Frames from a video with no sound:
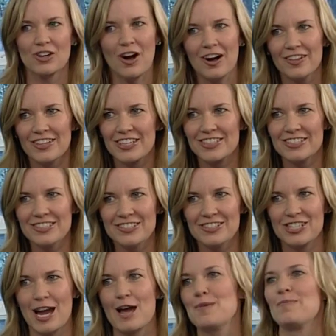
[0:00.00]
all the good news
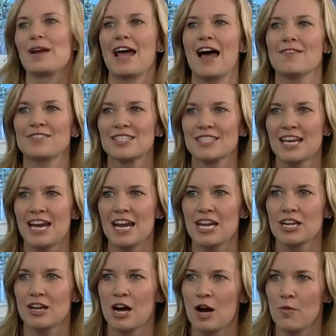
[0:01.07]
yet, but I have to say
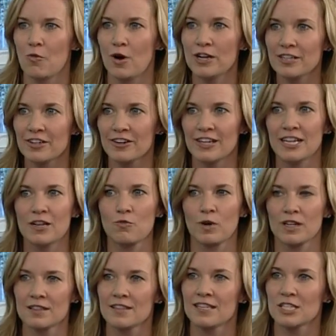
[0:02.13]
1 year in, one
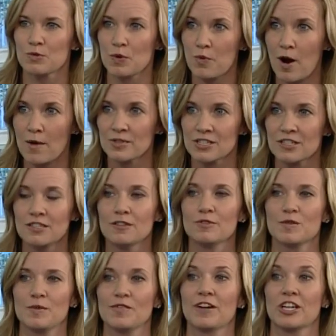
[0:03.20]
of the things we promised to do was
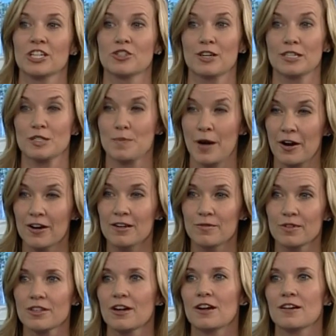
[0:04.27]
be very transparent
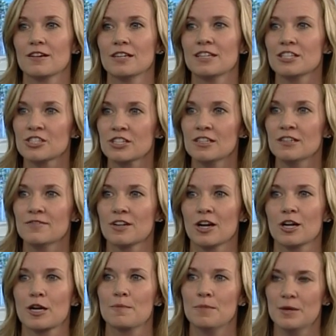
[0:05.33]
with our initiative and our
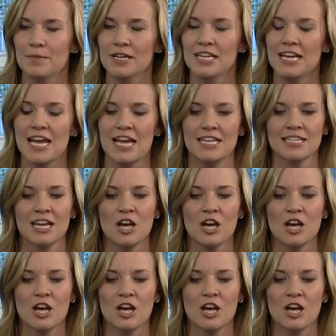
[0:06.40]
commitment, and